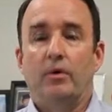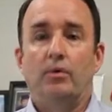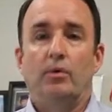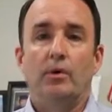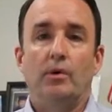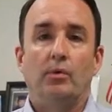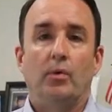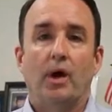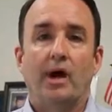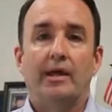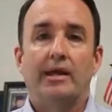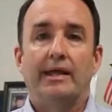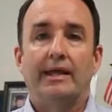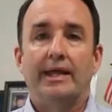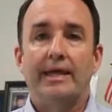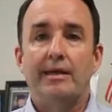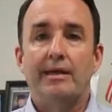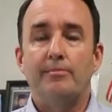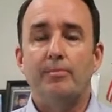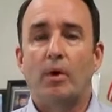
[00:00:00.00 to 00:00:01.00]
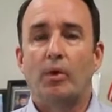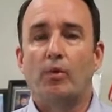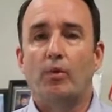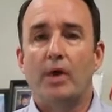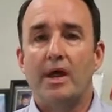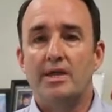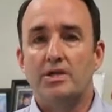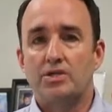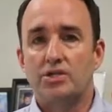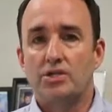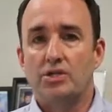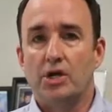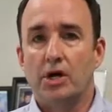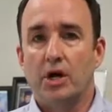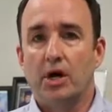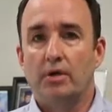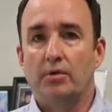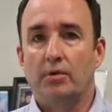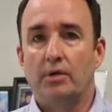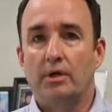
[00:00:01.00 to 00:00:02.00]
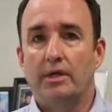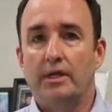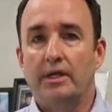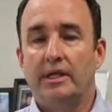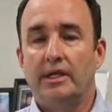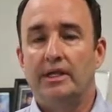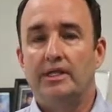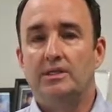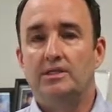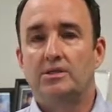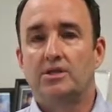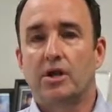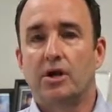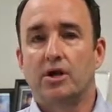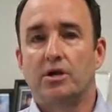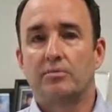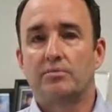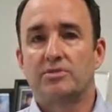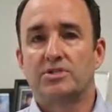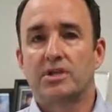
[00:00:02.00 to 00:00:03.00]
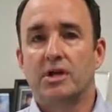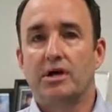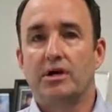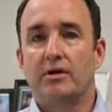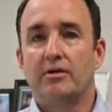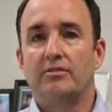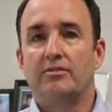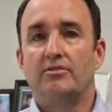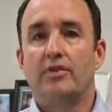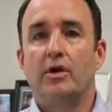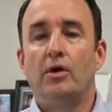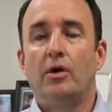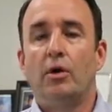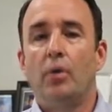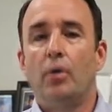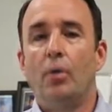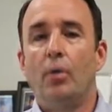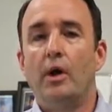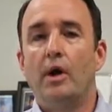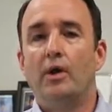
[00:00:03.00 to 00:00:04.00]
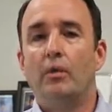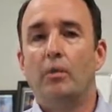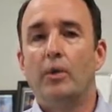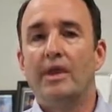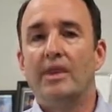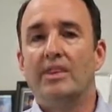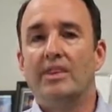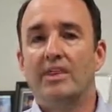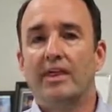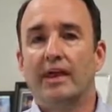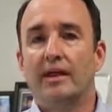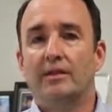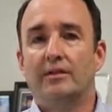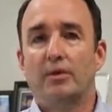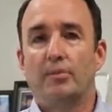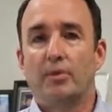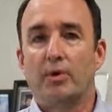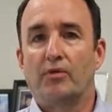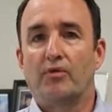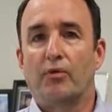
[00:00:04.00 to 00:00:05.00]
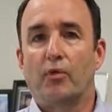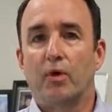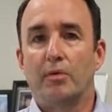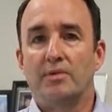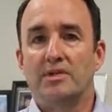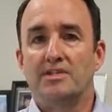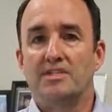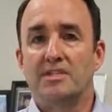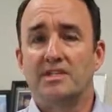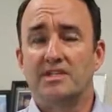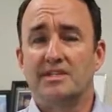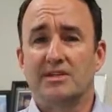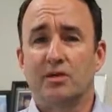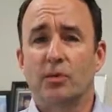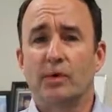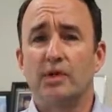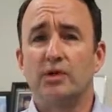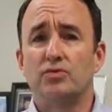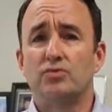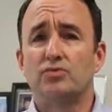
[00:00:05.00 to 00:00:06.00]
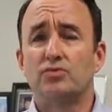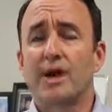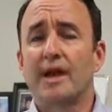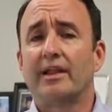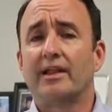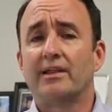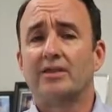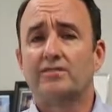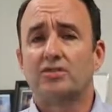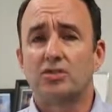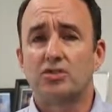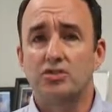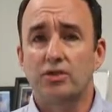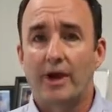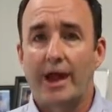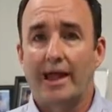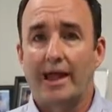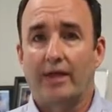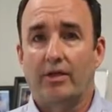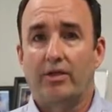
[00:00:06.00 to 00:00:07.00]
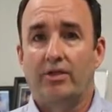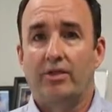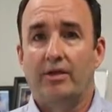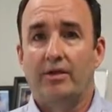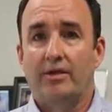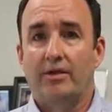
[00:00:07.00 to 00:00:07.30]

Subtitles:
We want to keep a ratio in terms of where we think the performance is, and we use relative strength